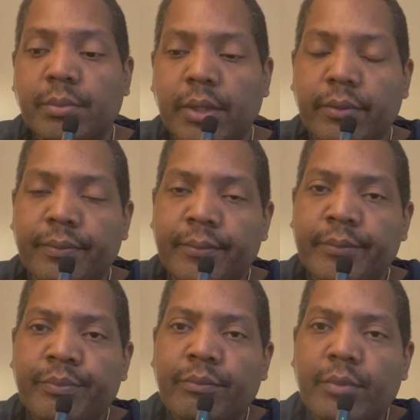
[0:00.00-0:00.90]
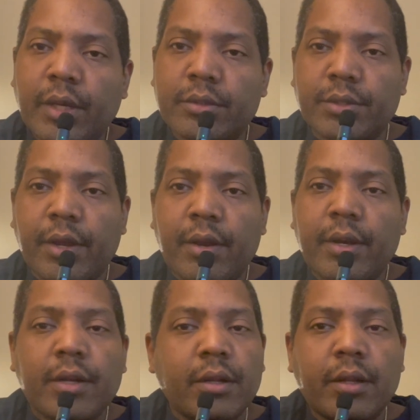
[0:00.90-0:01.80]
But it's there,
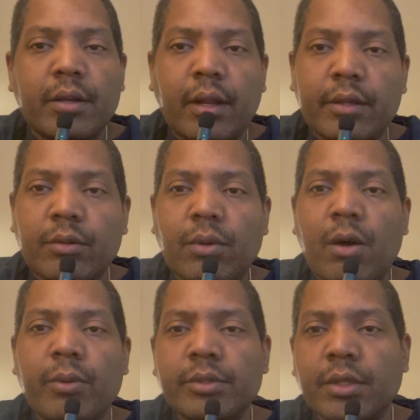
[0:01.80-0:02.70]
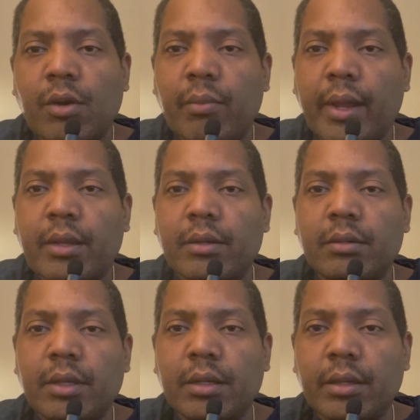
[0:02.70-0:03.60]
and then like you always can go back
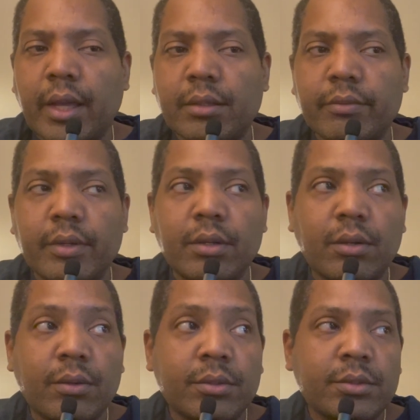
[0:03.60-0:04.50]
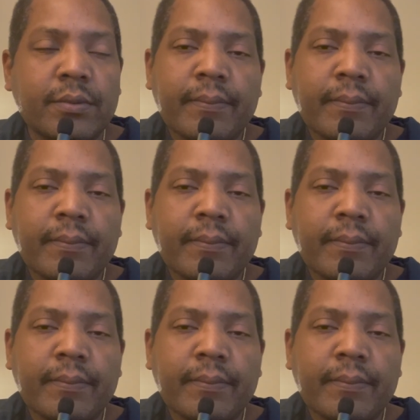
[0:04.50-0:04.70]
and look at the videos.